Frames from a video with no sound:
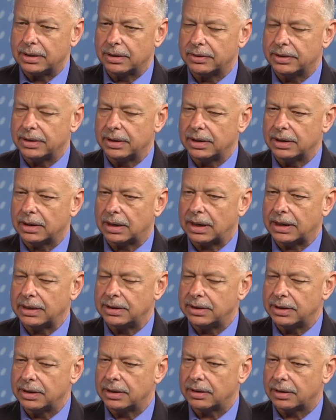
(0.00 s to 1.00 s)
You know, the
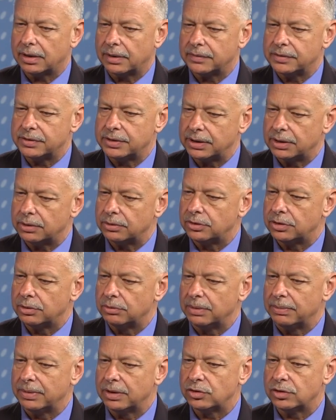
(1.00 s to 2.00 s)
idea of
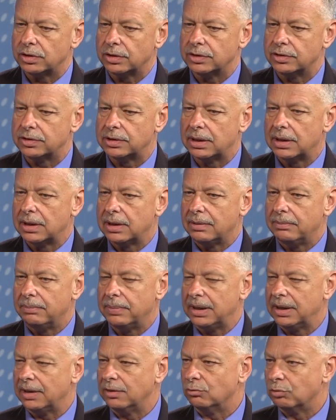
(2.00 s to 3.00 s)
CO2 emissions
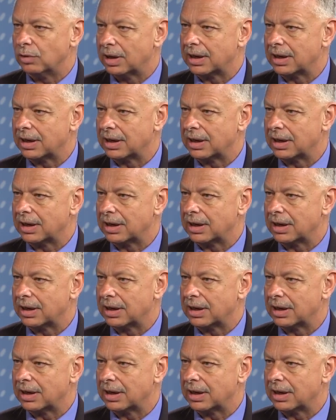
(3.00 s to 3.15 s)
being